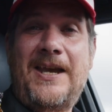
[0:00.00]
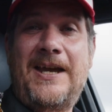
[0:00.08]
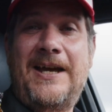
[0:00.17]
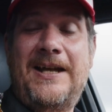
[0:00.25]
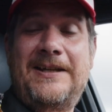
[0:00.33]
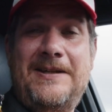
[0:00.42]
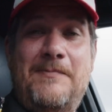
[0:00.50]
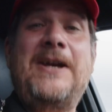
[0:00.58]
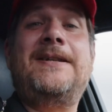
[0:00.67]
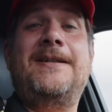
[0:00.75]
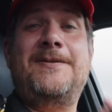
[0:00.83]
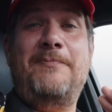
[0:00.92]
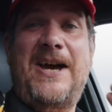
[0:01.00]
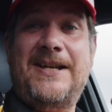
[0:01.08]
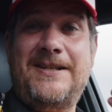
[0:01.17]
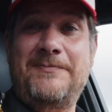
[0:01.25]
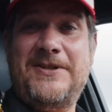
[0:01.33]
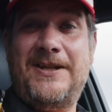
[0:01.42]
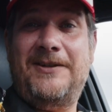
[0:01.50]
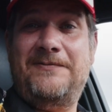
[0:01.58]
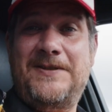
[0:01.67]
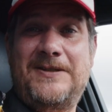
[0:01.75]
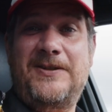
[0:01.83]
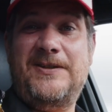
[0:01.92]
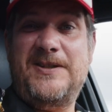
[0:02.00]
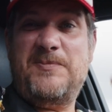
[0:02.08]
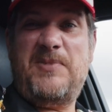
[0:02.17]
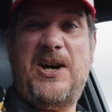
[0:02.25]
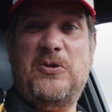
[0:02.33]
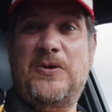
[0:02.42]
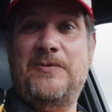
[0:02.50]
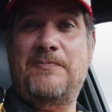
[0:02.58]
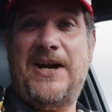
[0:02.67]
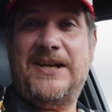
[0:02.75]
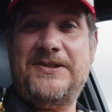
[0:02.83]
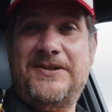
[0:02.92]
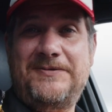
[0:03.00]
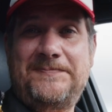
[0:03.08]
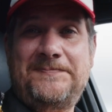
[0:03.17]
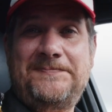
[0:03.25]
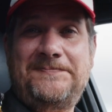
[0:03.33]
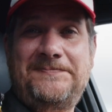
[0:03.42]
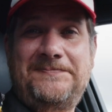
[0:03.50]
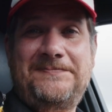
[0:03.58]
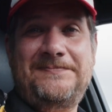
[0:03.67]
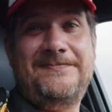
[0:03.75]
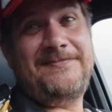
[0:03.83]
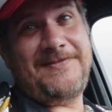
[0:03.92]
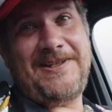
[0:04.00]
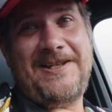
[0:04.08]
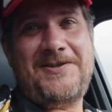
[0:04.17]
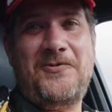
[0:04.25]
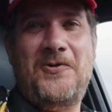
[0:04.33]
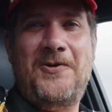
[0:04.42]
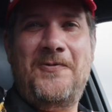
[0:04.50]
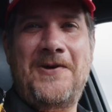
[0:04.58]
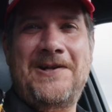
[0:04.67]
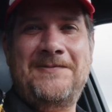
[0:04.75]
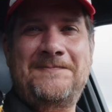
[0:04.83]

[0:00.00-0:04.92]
And he makes his mash himself. It's not this powdered mash. Let's go order one.